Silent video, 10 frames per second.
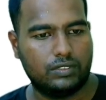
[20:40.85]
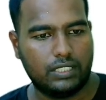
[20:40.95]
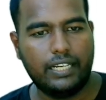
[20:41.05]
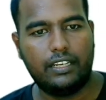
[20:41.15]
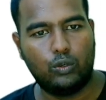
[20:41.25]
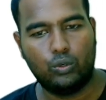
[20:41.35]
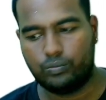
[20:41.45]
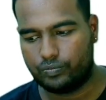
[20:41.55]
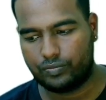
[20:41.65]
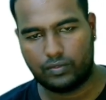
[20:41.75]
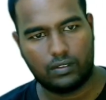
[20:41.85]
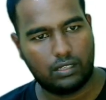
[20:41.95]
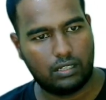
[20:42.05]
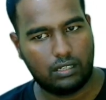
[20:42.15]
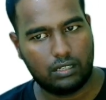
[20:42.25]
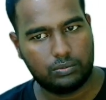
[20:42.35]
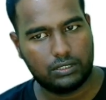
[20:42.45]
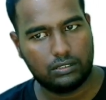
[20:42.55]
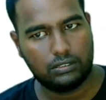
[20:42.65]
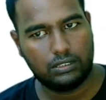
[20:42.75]
90 coulomb.
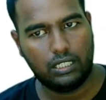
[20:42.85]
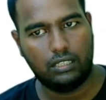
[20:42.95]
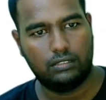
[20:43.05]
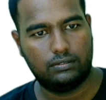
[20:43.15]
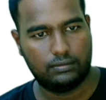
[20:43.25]
Option C.